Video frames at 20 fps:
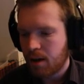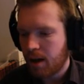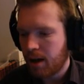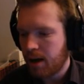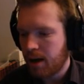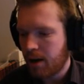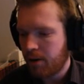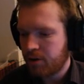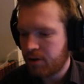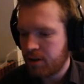
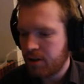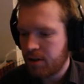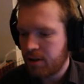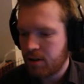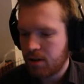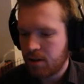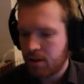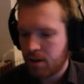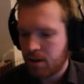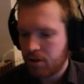And now you see
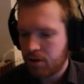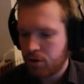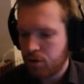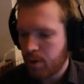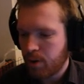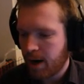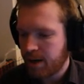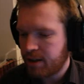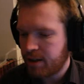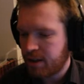the
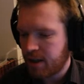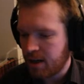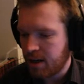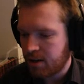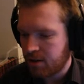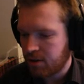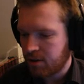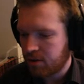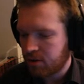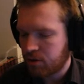UI
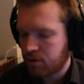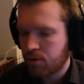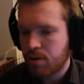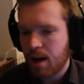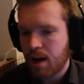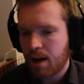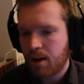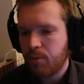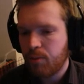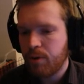changes. So
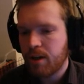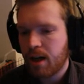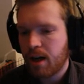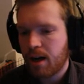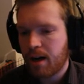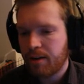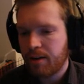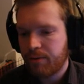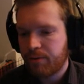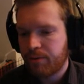now we
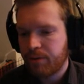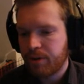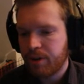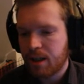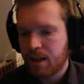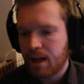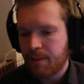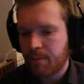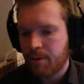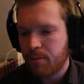are in free
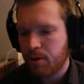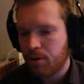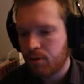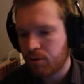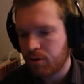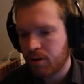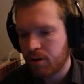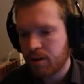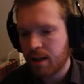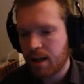camera
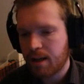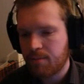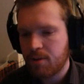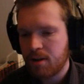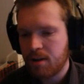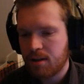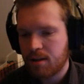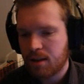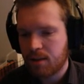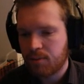mode. That
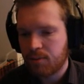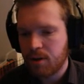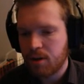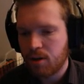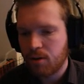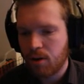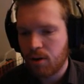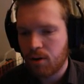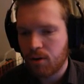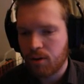means that we
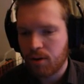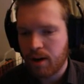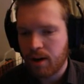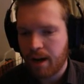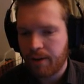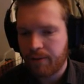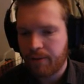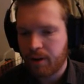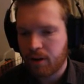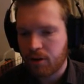no longer
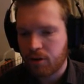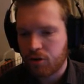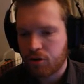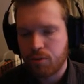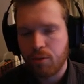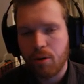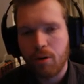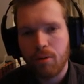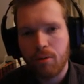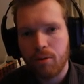have
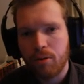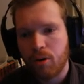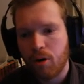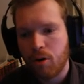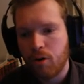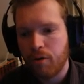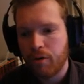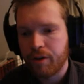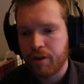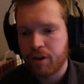control
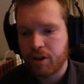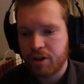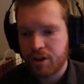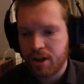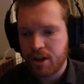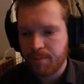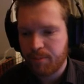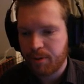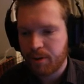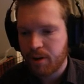over the
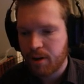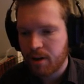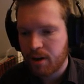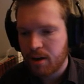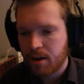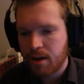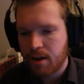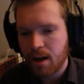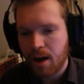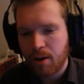ship.
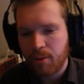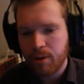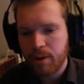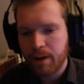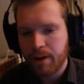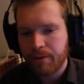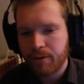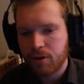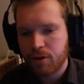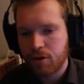Now we
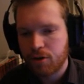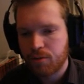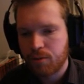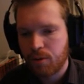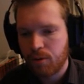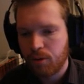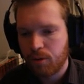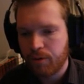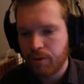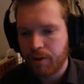have
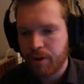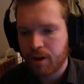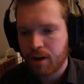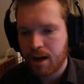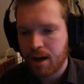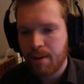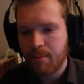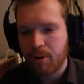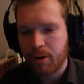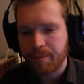control over the
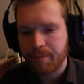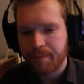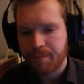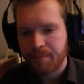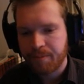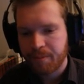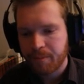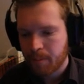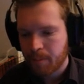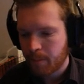camera.
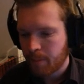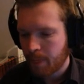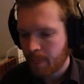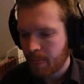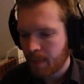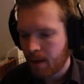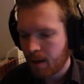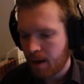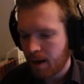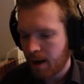
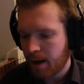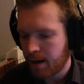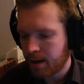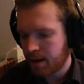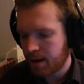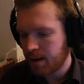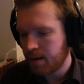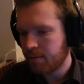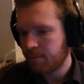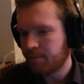And
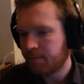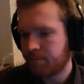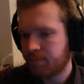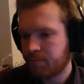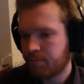again,